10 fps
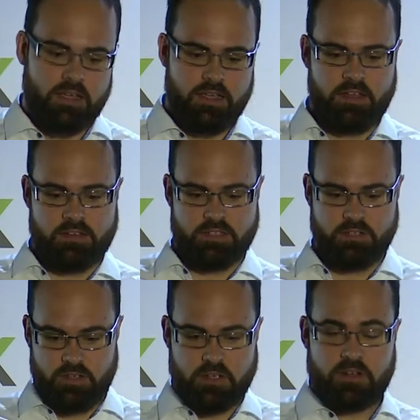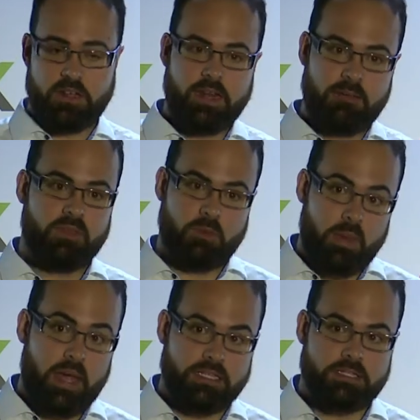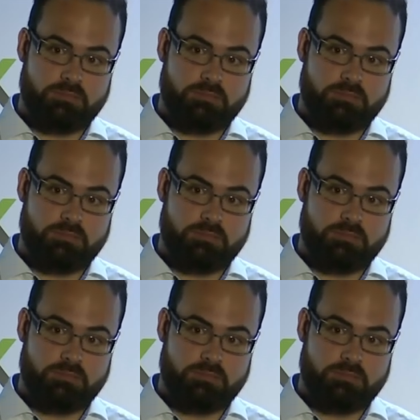and you clean up your mess,